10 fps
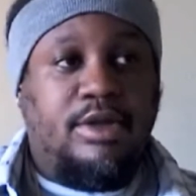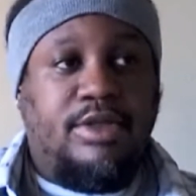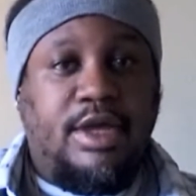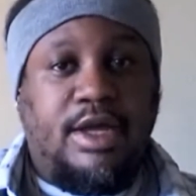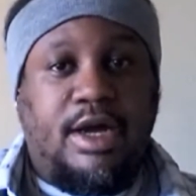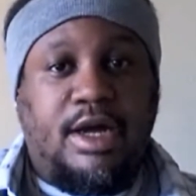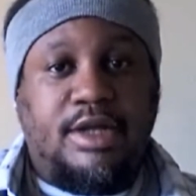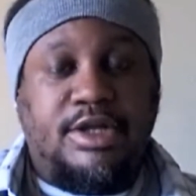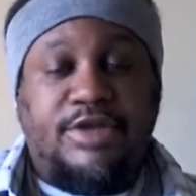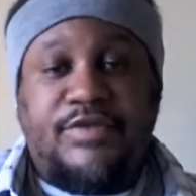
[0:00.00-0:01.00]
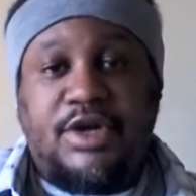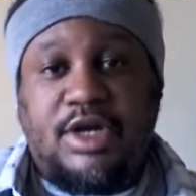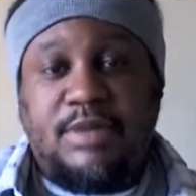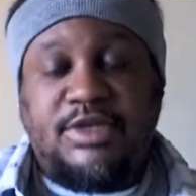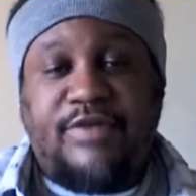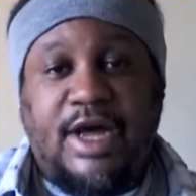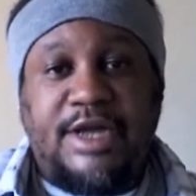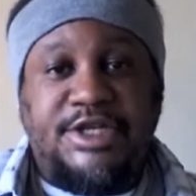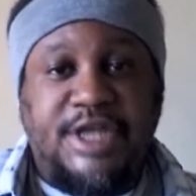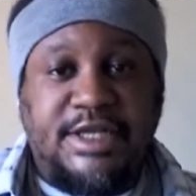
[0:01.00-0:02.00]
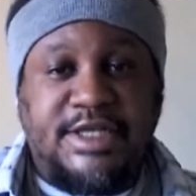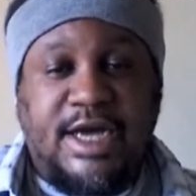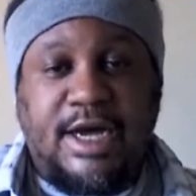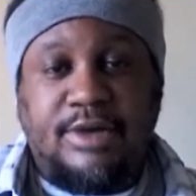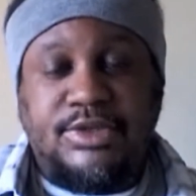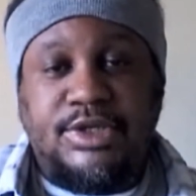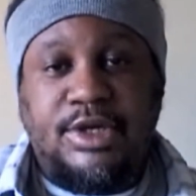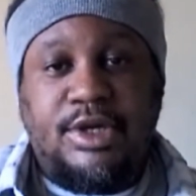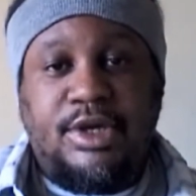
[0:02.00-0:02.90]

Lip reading: the different clips of how the Gentiles,